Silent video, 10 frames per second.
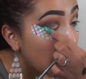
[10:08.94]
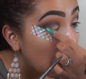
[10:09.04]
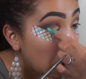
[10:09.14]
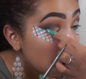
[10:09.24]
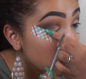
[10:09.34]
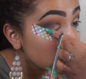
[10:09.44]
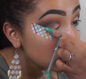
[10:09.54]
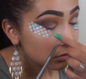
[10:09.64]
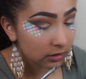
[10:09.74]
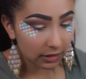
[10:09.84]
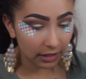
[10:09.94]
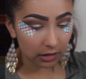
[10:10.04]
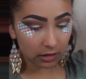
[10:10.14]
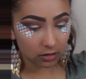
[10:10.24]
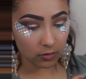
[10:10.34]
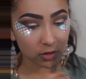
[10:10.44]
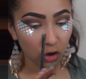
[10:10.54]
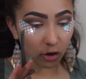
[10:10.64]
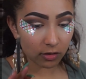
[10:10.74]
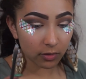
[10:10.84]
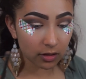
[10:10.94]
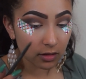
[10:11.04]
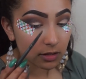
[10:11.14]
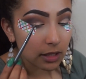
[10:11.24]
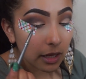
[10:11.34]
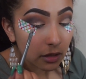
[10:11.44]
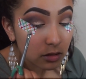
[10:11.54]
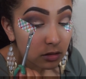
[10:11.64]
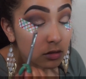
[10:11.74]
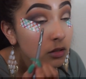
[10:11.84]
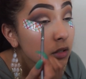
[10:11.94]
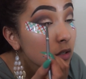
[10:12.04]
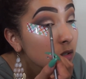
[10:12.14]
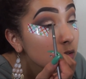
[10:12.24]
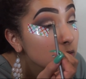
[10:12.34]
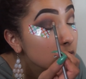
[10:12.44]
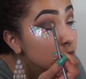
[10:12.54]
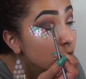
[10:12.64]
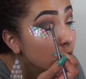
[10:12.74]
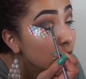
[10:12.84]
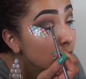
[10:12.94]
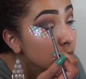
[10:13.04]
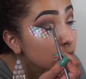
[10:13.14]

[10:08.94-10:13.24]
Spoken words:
gonna, it's always hard with this hand, so